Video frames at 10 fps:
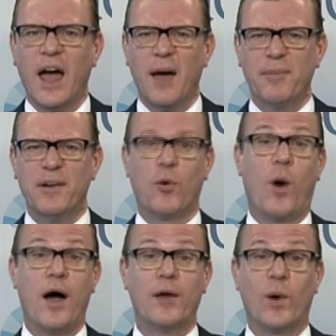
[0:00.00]
A bit of
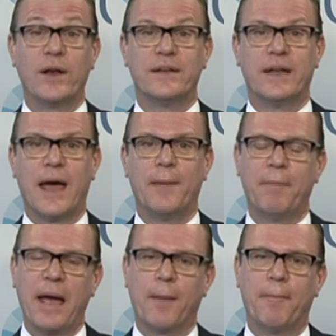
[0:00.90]
quiet one today,
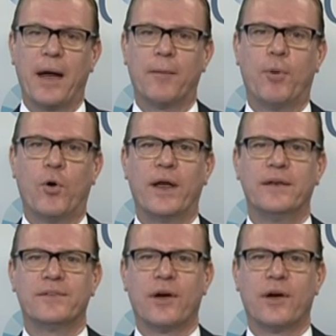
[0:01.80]
back about a point.